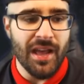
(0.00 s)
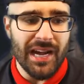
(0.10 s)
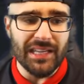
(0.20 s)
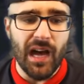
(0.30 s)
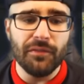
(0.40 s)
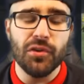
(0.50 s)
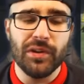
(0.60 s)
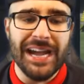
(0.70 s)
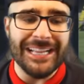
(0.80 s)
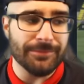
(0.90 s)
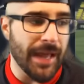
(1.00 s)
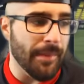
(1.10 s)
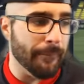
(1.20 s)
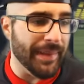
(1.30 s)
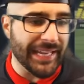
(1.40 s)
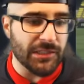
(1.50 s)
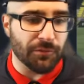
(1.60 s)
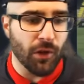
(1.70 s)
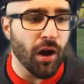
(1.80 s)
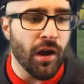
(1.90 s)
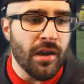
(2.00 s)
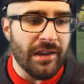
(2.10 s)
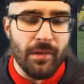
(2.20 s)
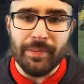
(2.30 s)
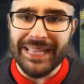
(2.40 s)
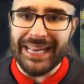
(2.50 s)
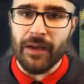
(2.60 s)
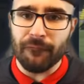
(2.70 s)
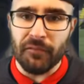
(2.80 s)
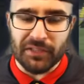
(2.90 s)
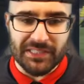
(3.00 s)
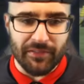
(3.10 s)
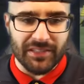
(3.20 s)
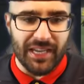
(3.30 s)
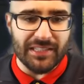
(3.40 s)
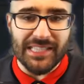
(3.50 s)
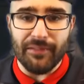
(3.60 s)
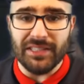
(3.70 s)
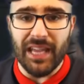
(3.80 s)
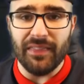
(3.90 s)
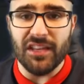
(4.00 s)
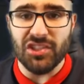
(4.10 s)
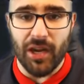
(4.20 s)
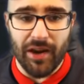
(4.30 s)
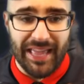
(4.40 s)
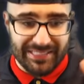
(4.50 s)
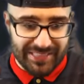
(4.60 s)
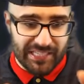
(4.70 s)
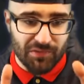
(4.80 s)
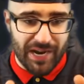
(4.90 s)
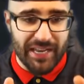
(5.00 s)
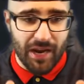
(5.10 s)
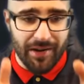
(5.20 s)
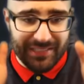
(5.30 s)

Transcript: I love you guys, man. My biggest flaw in the beginning of FIFA seventeen this year is this right here,